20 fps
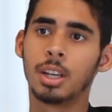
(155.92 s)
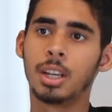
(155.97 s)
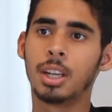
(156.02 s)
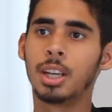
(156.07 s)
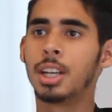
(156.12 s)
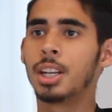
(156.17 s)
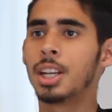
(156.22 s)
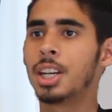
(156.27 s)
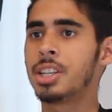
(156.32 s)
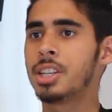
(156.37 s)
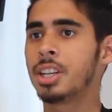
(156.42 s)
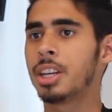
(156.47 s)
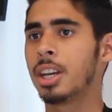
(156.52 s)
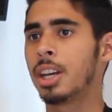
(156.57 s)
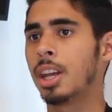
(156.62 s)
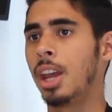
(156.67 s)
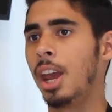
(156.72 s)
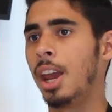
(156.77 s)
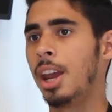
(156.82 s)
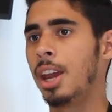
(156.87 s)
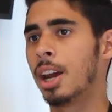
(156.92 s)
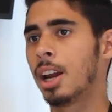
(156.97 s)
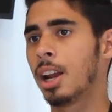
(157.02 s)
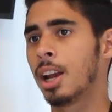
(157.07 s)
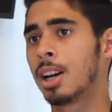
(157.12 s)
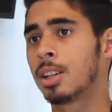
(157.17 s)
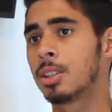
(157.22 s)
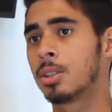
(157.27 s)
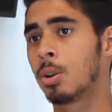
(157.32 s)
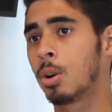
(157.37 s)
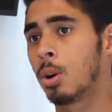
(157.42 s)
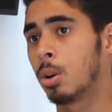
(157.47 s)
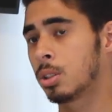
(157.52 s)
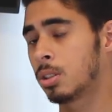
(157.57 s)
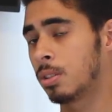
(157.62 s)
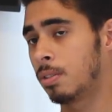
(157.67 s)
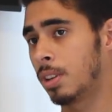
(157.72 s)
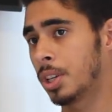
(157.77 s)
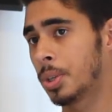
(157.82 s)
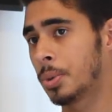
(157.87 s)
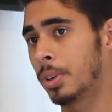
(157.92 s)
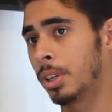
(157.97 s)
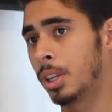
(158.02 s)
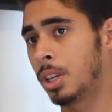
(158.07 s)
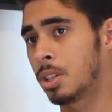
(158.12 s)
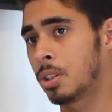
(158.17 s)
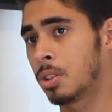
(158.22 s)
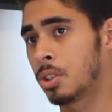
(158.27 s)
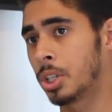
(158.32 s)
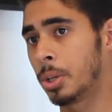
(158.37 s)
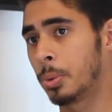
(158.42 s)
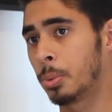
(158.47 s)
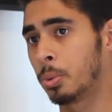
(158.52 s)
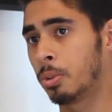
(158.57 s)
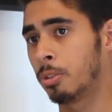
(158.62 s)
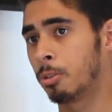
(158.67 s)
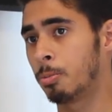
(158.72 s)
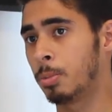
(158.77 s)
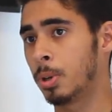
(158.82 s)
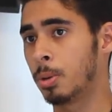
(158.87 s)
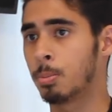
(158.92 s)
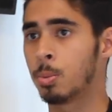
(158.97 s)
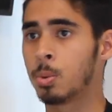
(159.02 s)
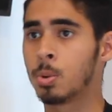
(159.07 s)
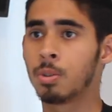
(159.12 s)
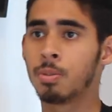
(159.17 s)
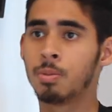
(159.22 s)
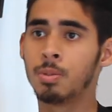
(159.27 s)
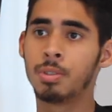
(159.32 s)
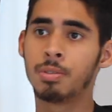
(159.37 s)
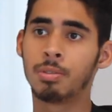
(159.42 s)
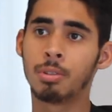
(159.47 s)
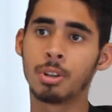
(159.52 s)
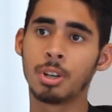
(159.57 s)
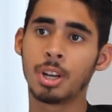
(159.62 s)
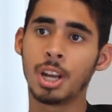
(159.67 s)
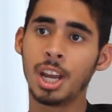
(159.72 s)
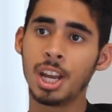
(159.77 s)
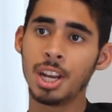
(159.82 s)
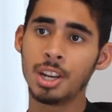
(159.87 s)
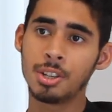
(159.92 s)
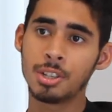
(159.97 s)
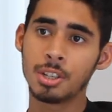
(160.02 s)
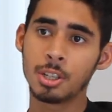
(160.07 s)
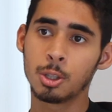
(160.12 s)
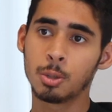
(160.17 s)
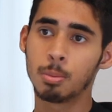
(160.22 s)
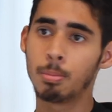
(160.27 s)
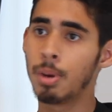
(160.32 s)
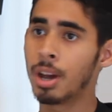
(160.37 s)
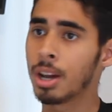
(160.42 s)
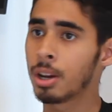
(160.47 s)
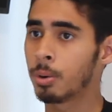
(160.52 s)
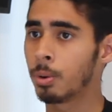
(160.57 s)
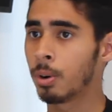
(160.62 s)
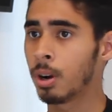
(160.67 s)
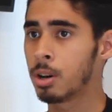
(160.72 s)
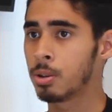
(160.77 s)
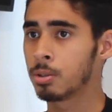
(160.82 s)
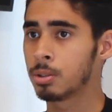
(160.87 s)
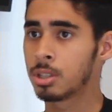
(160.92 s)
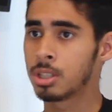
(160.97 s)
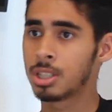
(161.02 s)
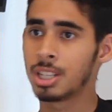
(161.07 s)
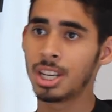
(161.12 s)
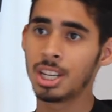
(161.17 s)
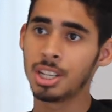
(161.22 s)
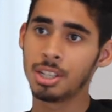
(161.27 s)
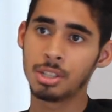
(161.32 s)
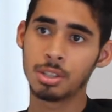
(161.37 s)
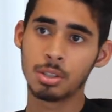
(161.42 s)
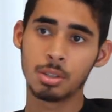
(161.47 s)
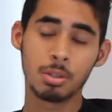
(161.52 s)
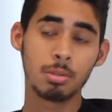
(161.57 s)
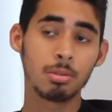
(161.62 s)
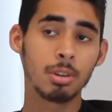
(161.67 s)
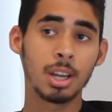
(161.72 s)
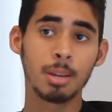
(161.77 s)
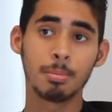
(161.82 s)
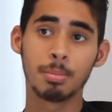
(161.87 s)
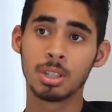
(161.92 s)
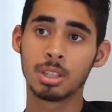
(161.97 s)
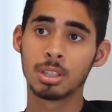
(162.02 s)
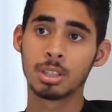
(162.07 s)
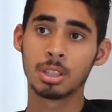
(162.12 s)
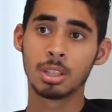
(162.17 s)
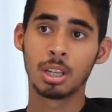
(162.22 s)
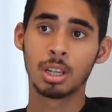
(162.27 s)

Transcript: In HKAA, I got to cultivate relationships with people of different ages, backgrounds, tastes, you name it.